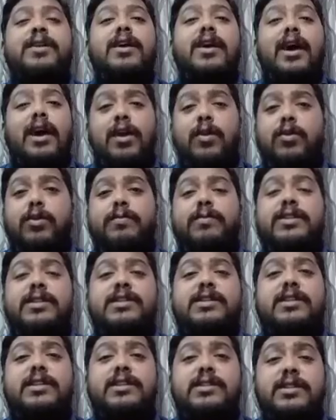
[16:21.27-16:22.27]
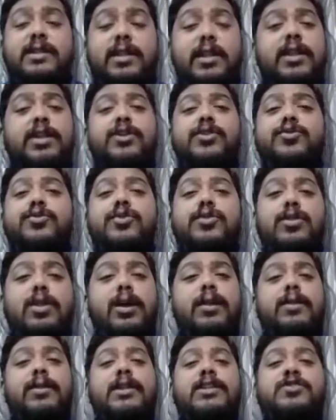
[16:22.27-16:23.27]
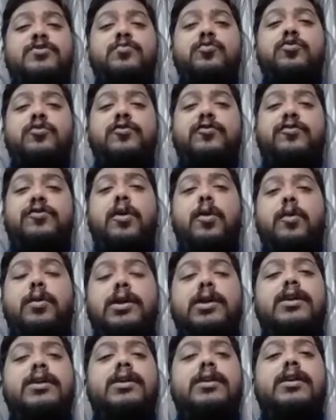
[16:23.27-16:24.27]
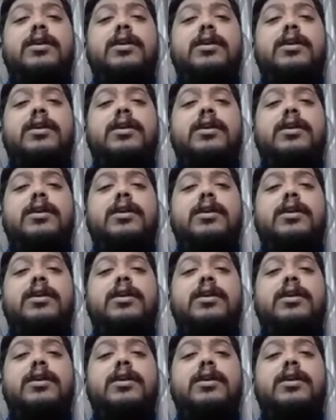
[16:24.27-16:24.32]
I hope this is clear to you. Let's move forward.